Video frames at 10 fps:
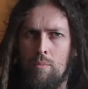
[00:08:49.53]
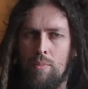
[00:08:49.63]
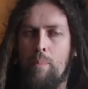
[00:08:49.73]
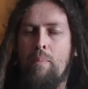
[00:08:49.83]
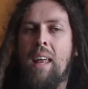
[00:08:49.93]

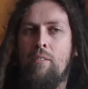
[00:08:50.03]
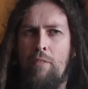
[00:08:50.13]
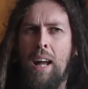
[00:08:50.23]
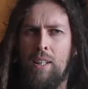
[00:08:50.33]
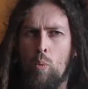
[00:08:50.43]
the main
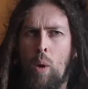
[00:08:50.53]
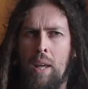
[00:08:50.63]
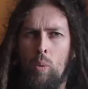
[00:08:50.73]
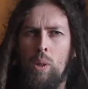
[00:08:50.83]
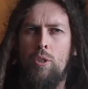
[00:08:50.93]
factor why
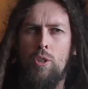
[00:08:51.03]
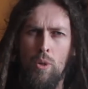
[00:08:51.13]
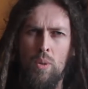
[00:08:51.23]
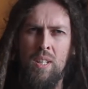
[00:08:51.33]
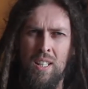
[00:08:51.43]
you will
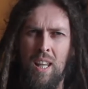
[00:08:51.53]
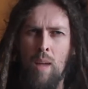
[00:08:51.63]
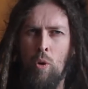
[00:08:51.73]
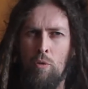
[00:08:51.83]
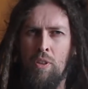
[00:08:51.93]
choose this
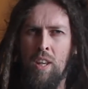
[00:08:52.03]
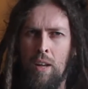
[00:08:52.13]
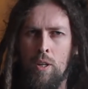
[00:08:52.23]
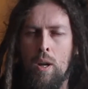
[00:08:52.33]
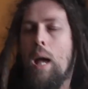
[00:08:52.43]
game over the
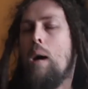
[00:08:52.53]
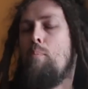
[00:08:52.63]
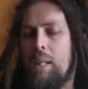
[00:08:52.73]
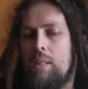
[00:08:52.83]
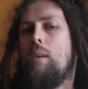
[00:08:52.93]
other,
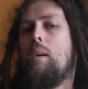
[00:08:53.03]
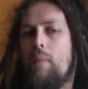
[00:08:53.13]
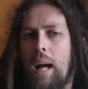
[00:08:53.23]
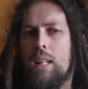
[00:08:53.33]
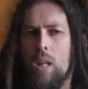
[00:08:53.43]
but
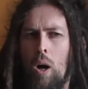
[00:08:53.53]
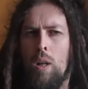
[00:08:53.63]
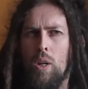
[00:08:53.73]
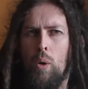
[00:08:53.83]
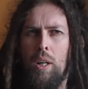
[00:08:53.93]
that's
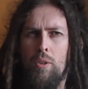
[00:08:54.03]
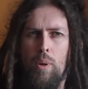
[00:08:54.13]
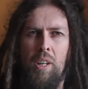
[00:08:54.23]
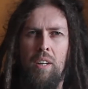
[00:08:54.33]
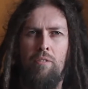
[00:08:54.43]
also a
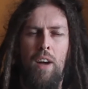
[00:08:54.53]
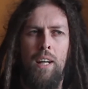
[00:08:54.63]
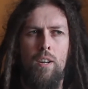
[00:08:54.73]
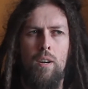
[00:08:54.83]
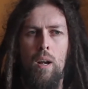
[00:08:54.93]
contributing
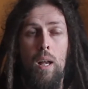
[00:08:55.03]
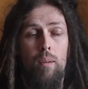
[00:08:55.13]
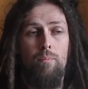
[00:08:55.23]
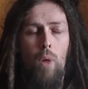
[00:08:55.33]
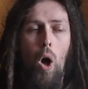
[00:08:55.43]
factor.
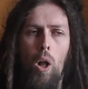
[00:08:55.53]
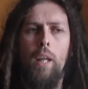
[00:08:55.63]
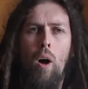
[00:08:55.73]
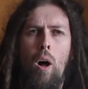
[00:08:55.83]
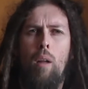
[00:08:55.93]
All
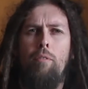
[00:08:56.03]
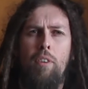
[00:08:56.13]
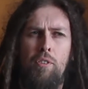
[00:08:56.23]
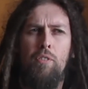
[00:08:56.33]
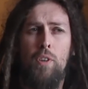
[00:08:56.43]
in all,
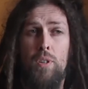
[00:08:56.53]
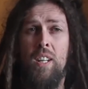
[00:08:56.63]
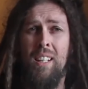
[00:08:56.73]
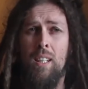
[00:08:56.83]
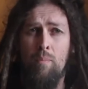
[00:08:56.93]
51st
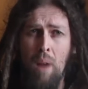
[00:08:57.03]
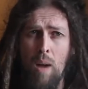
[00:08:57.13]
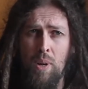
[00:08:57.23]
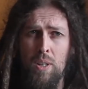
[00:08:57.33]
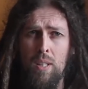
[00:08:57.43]
State, in my
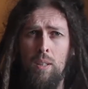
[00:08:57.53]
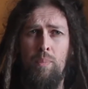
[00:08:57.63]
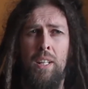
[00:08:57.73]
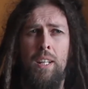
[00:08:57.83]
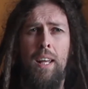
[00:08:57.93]
personal
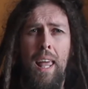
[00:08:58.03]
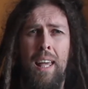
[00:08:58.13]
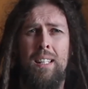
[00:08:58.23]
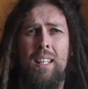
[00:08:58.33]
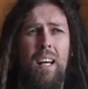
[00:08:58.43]
opinion,
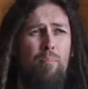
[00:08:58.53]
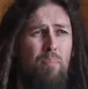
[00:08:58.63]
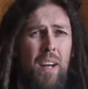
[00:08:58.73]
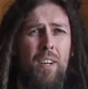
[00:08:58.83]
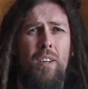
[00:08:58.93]
is a
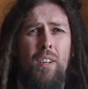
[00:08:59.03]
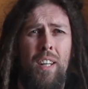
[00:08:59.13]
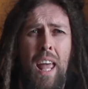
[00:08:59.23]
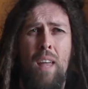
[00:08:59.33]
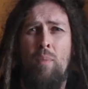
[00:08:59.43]
better
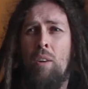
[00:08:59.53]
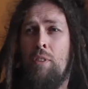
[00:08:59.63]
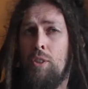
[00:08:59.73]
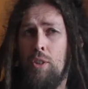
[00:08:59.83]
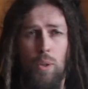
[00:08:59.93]
game of
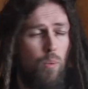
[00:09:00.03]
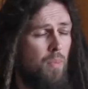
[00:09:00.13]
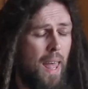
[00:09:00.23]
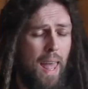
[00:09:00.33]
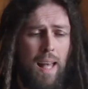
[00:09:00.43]
the two,
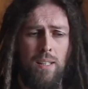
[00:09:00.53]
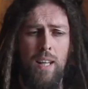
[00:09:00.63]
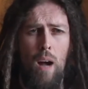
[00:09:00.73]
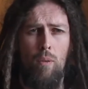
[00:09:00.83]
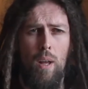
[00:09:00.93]
hands
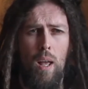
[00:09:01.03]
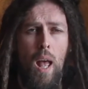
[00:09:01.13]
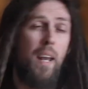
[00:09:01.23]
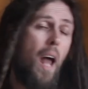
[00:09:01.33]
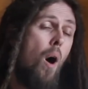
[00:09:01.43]
down.
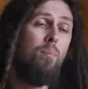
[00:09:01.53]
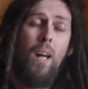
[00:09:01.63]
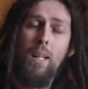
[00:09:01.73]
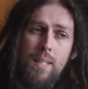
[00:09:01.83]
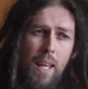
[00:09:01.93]
Now, I'm
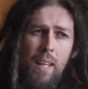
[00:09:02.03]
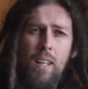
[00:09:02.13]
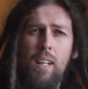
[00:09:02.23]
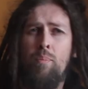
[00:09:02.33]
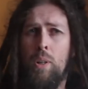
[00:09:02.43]
not saying
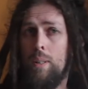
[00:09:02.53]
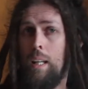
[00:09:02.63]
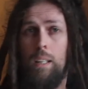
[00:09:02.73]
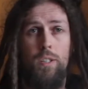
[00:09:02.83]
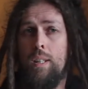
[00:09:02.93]
that Imperial
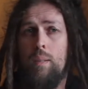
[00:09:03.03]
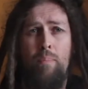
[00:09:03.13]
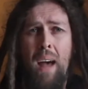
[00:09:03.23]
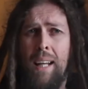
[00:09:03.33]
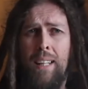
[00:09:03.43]
Settlers is a
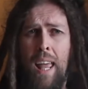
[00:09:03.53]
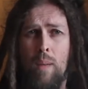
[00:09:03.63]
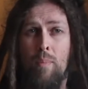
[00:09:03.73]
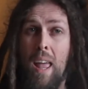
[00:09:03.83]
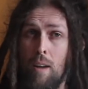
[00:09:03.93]
bad
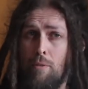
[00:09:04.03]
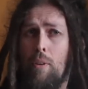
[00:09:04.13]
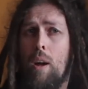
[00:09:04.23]
game. If